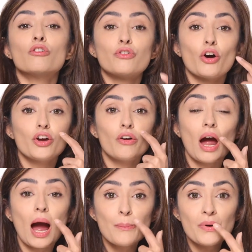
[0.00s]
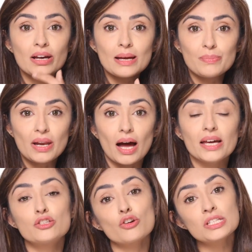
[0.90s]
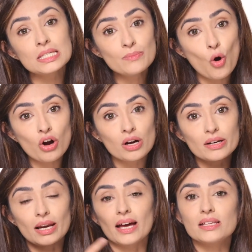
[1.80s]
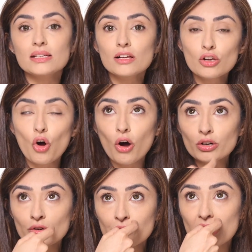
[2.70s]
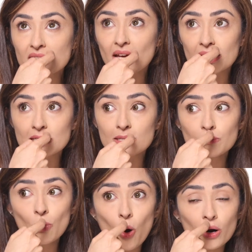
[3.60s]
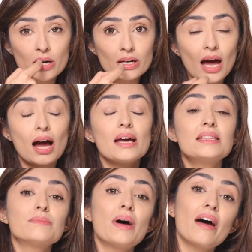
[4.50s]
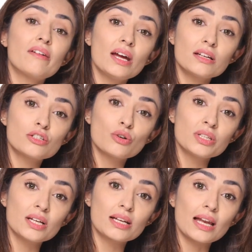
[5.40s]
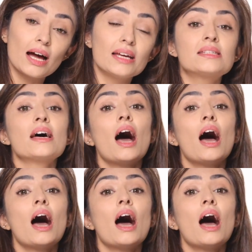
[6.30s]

For your upper lip lines or smoker lines, a lot of us get smoker lines, Marie Antoinette lines.